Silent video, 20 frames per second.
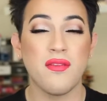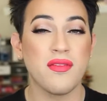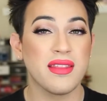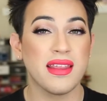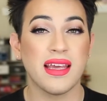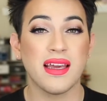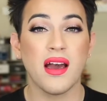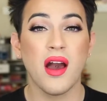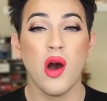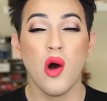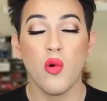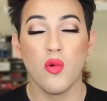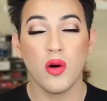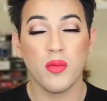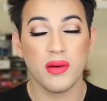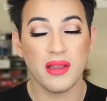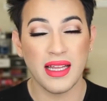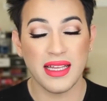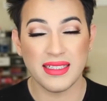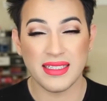Everything
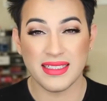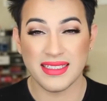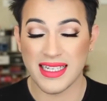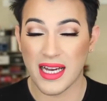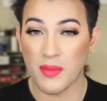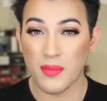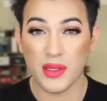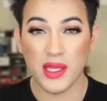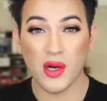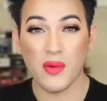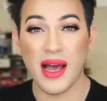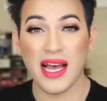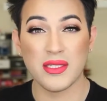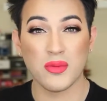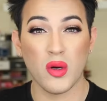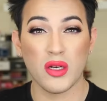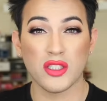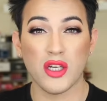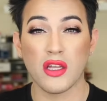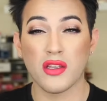will be linked down below
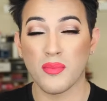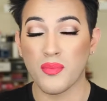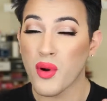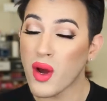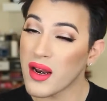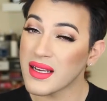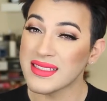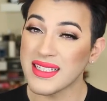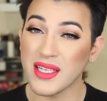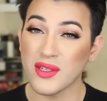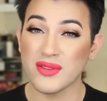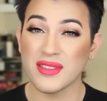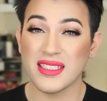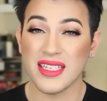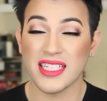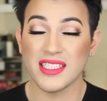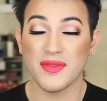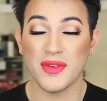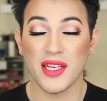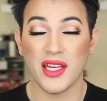as well as all the products I use in
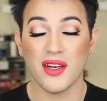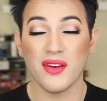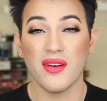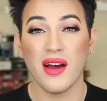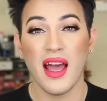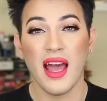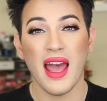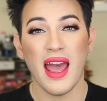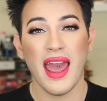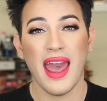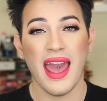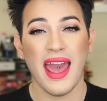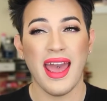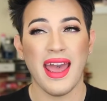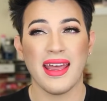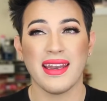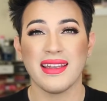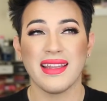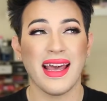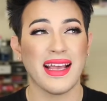today's video
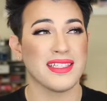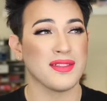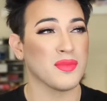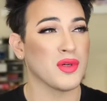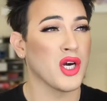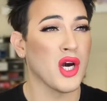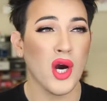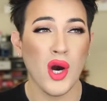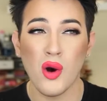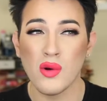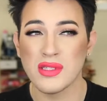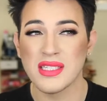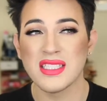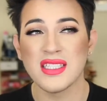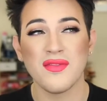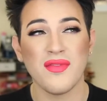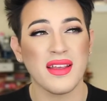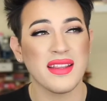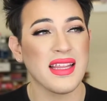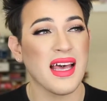and like some codes
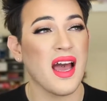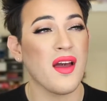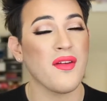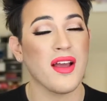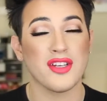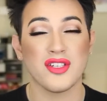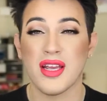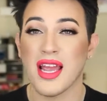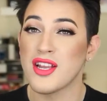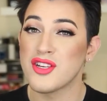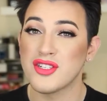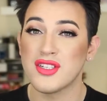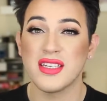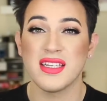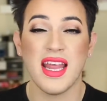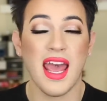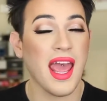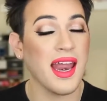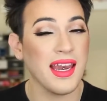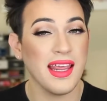and stuff like that if you guys are
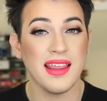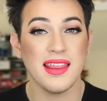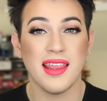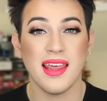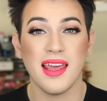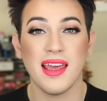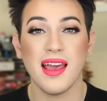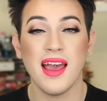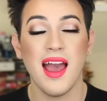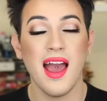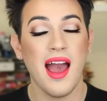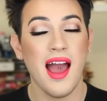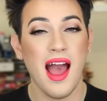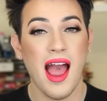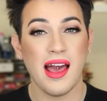interested in anything.